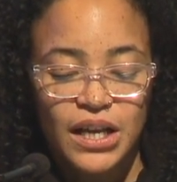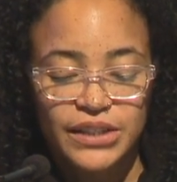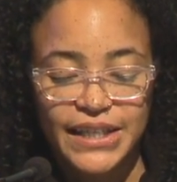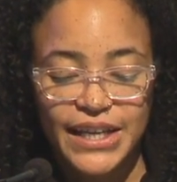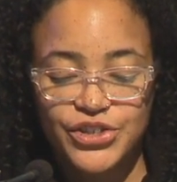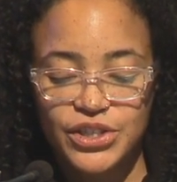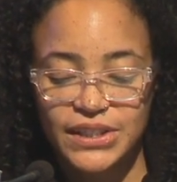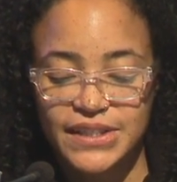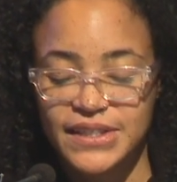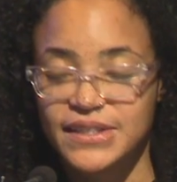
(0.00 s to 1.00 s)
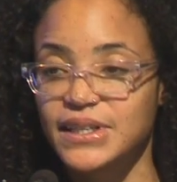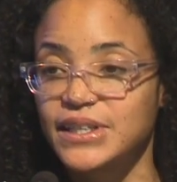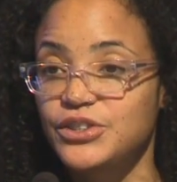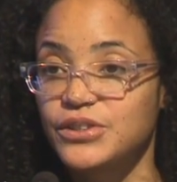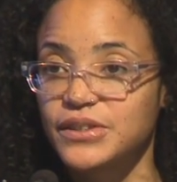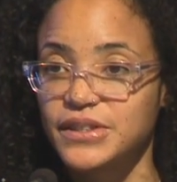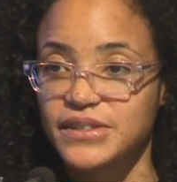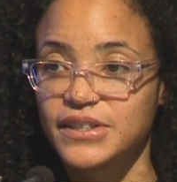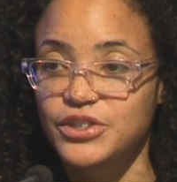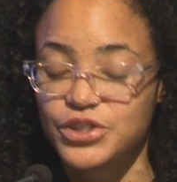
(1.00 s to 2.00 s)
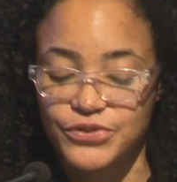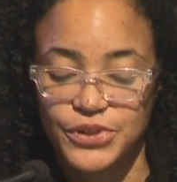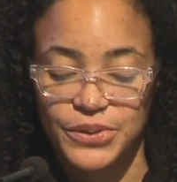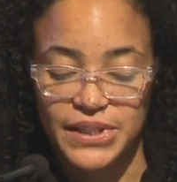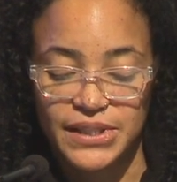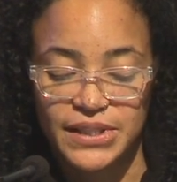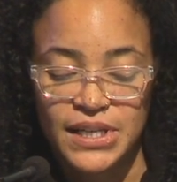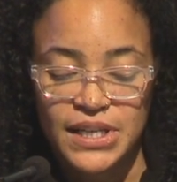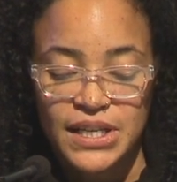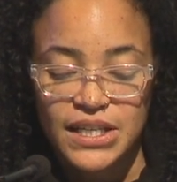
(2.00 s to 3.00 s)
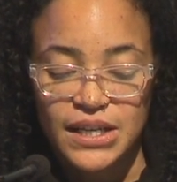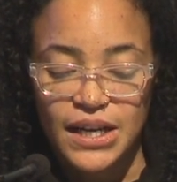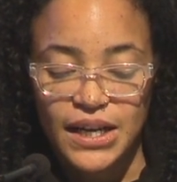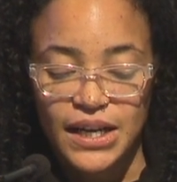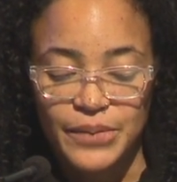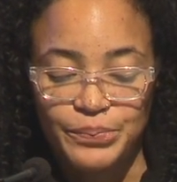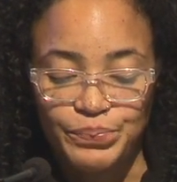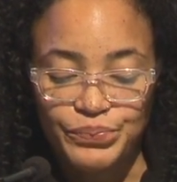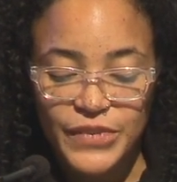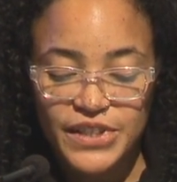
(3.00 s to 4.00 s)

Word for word: Occasionally, these in, these interviewees um,